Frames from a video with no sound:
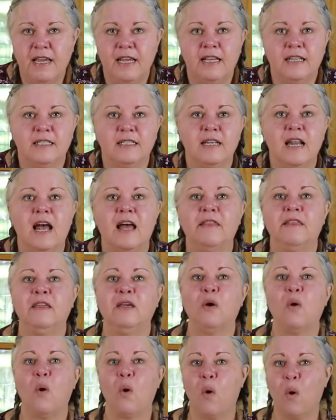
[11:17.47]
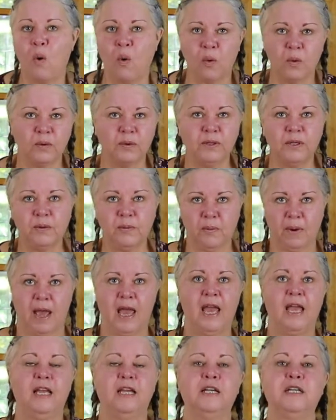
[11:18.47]
is not the only
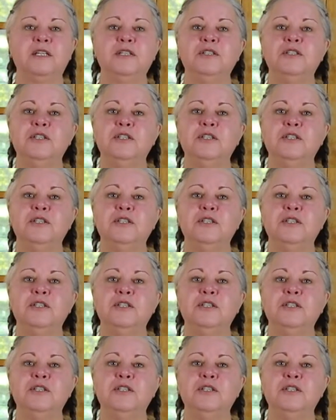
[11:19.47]
way